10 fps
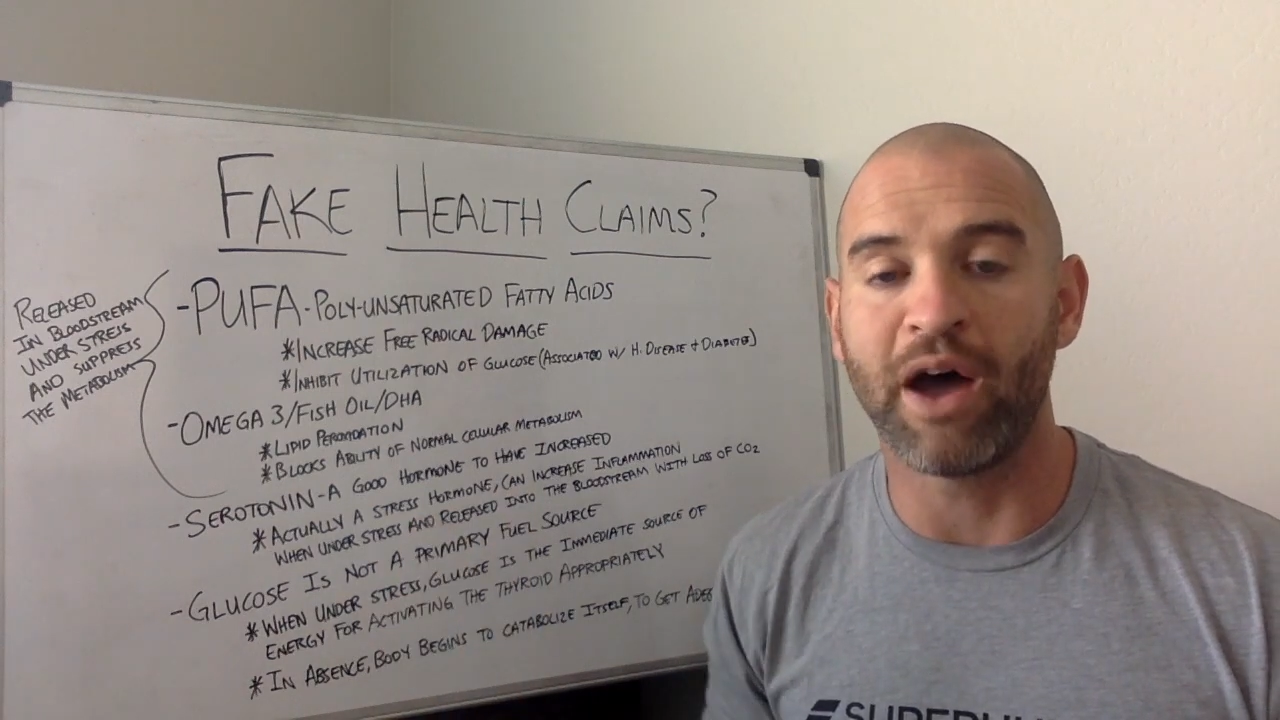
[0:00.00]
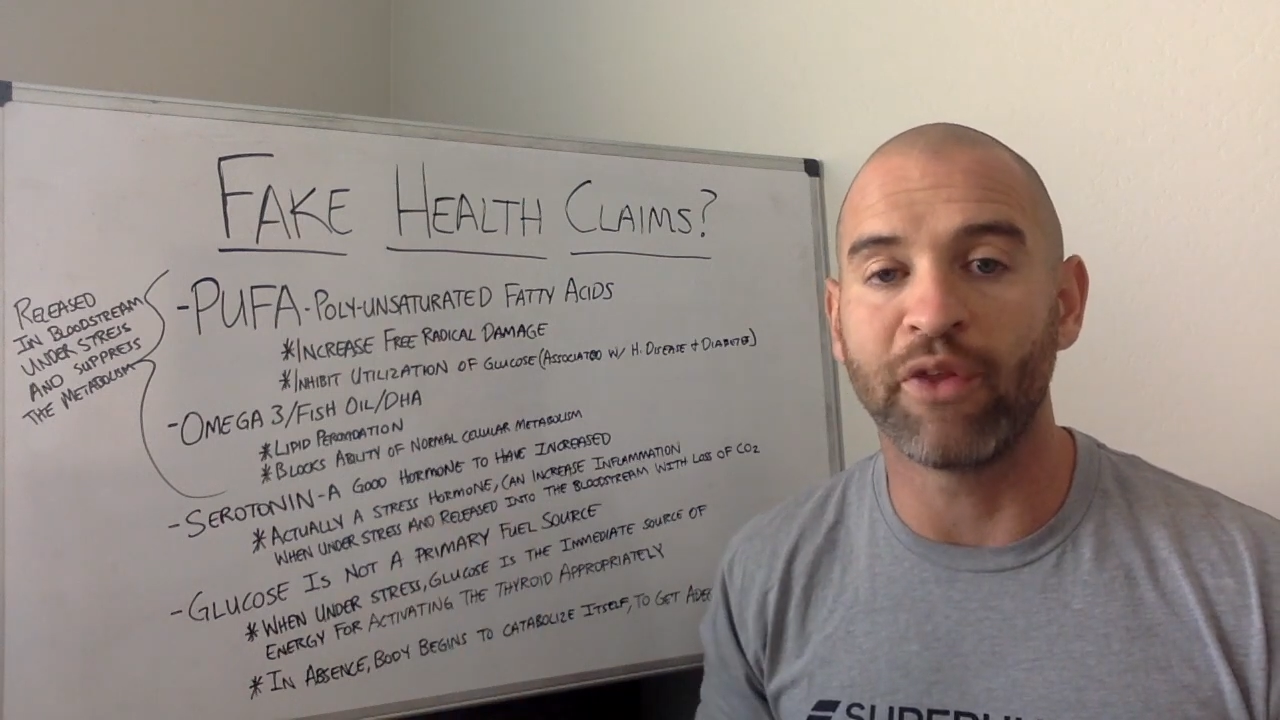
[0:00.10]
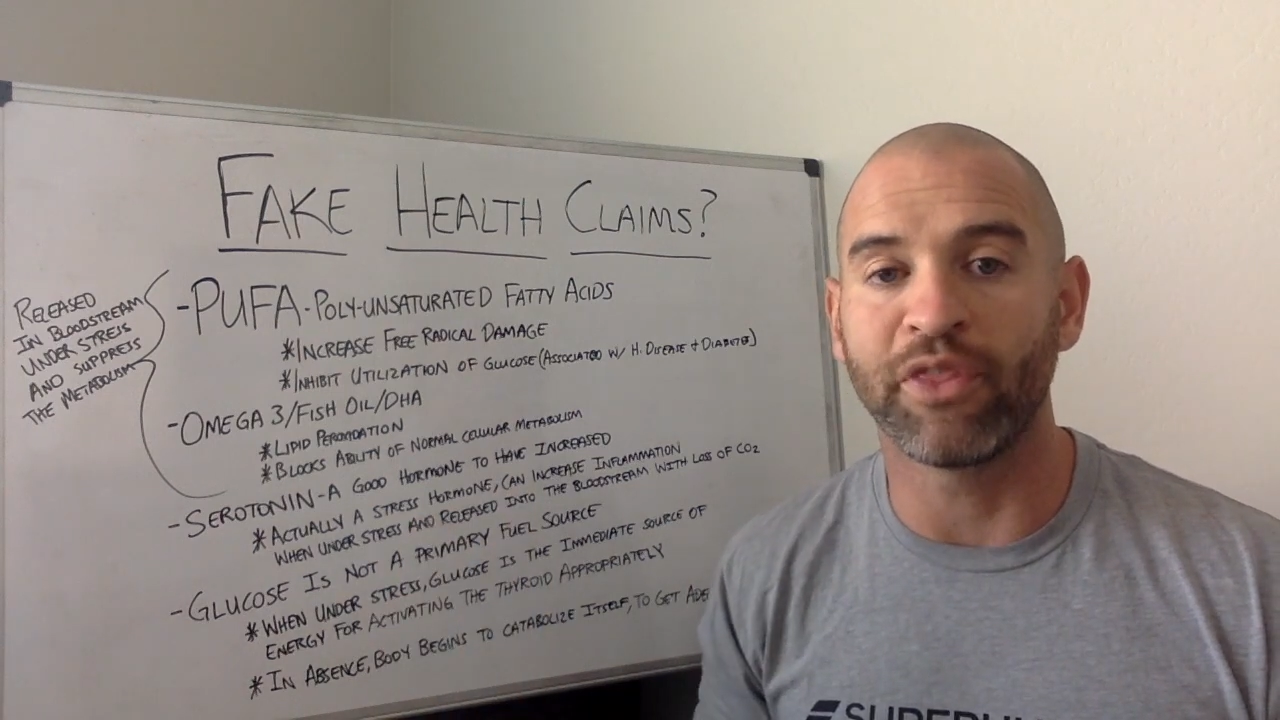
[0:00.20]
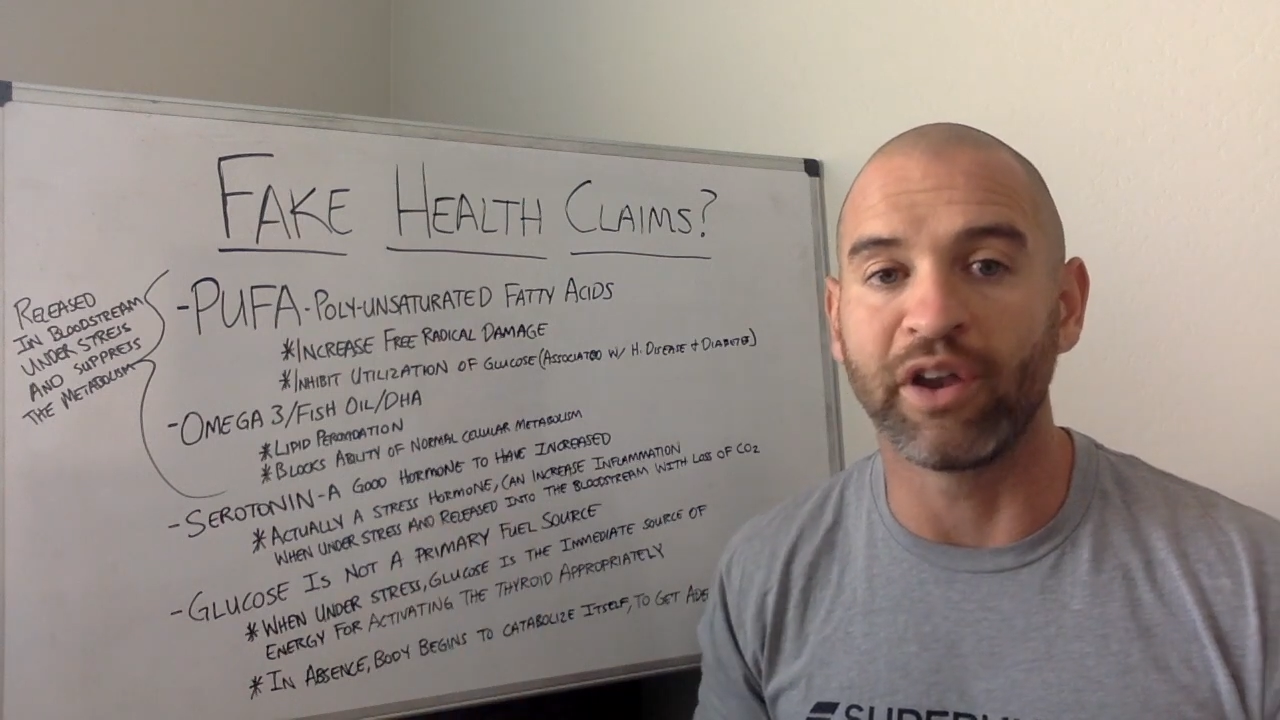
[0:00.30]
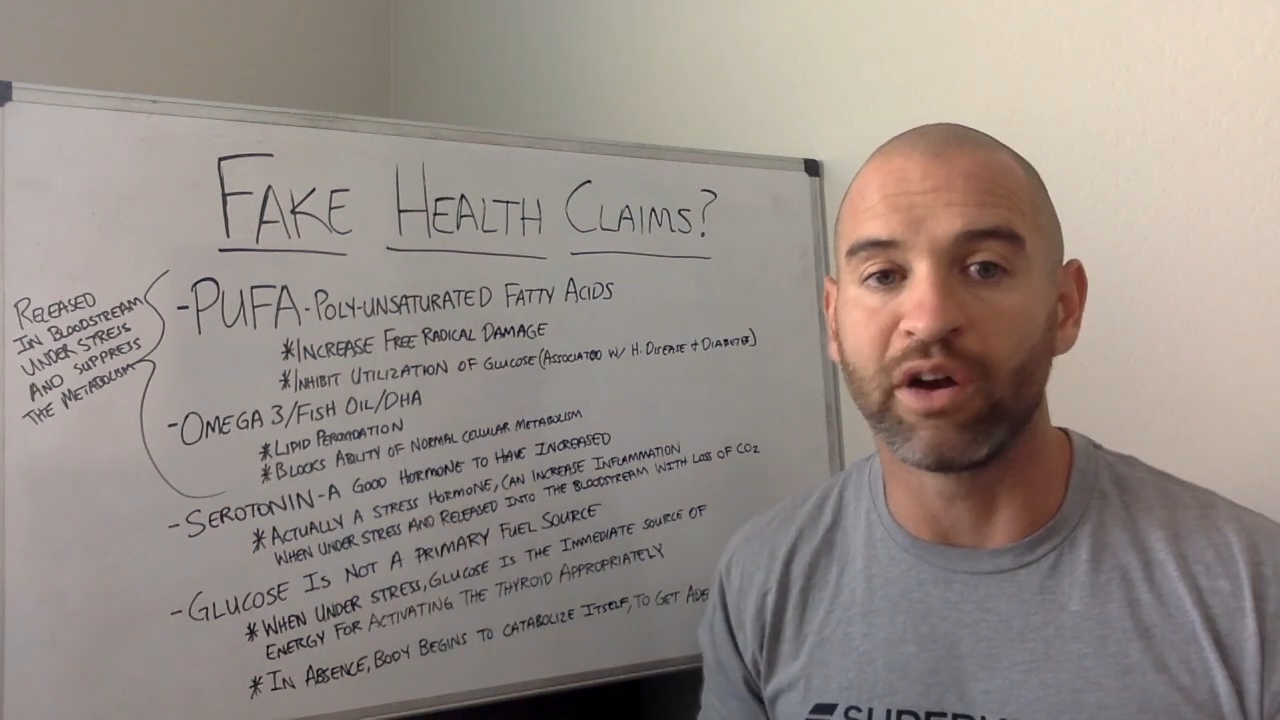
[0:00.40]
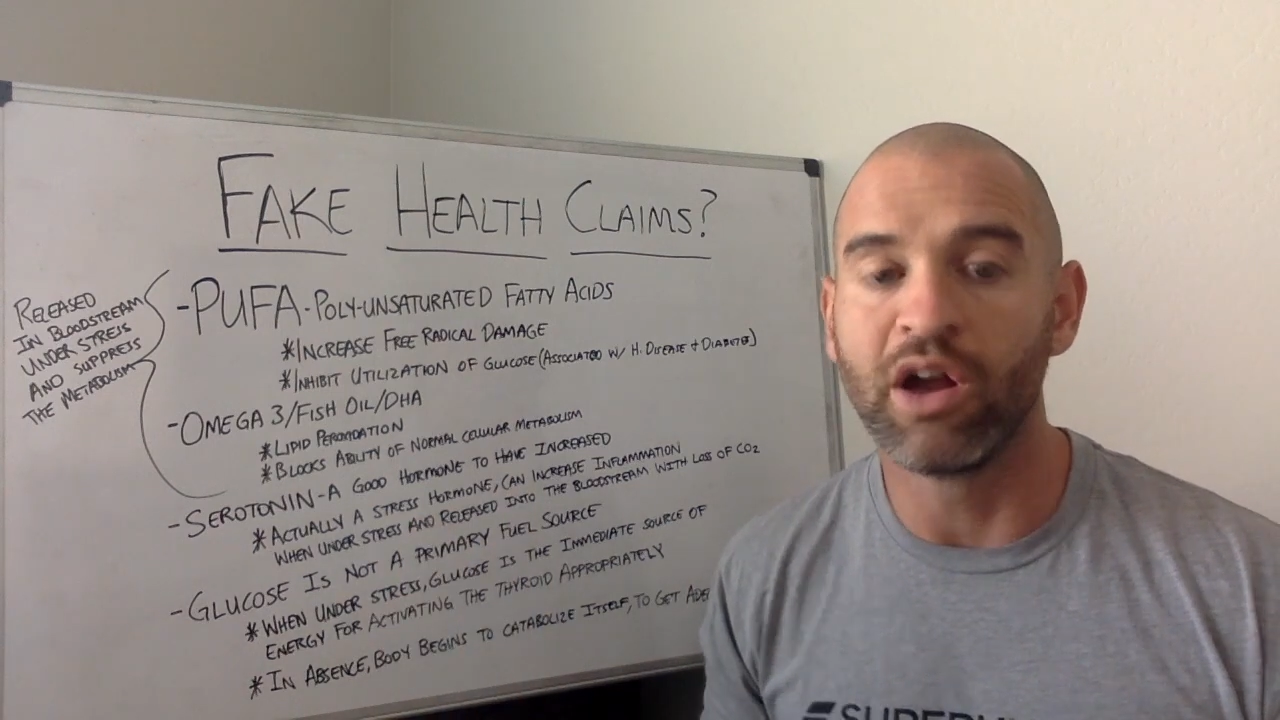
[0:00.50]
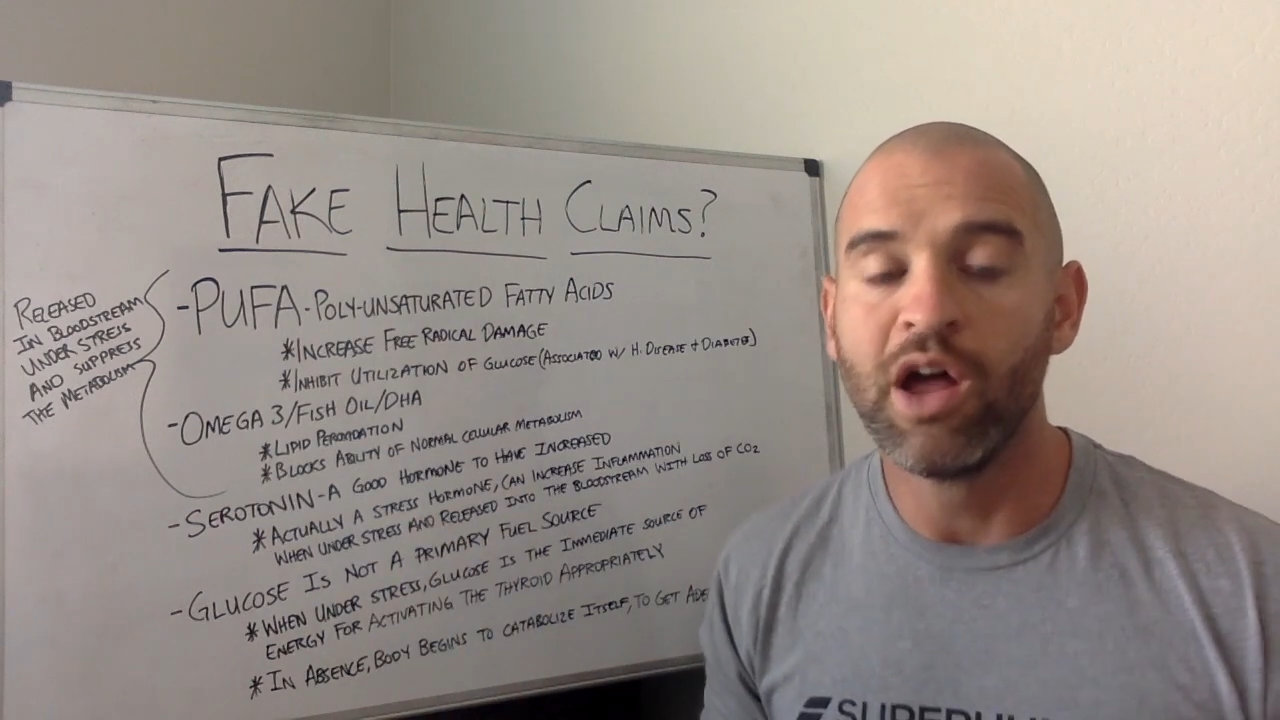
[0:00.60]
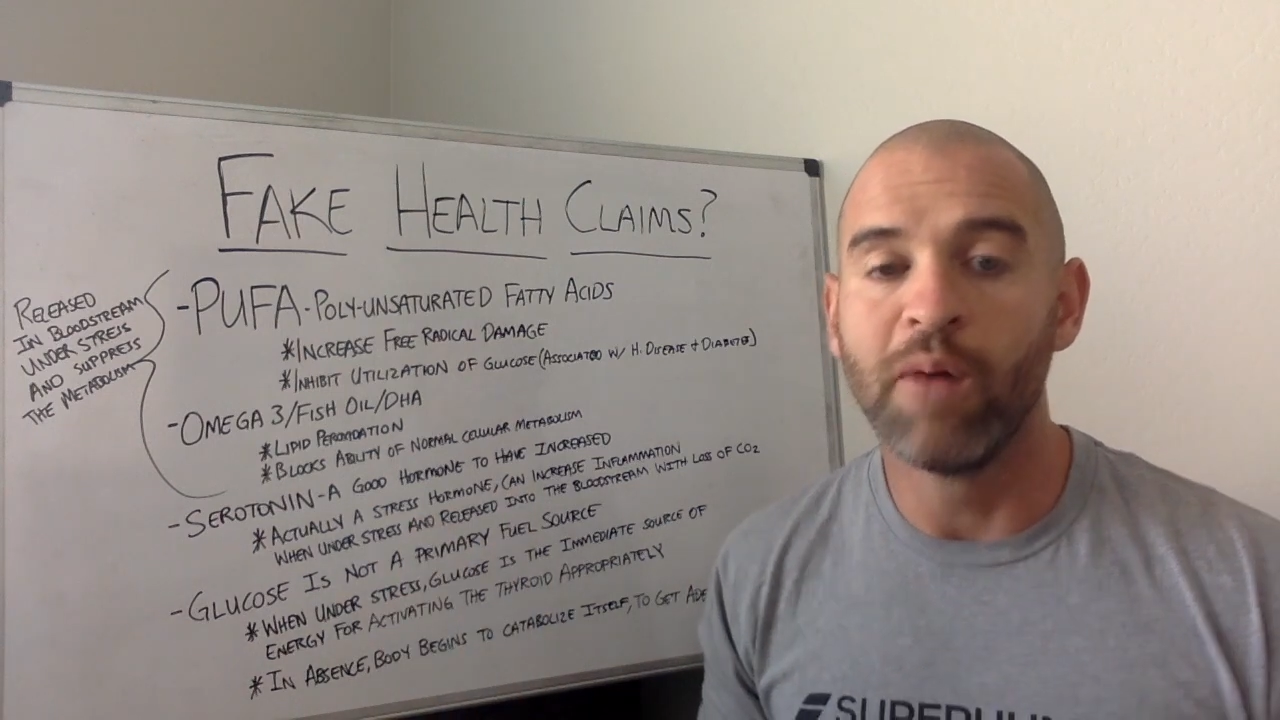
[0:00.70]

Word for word: out there.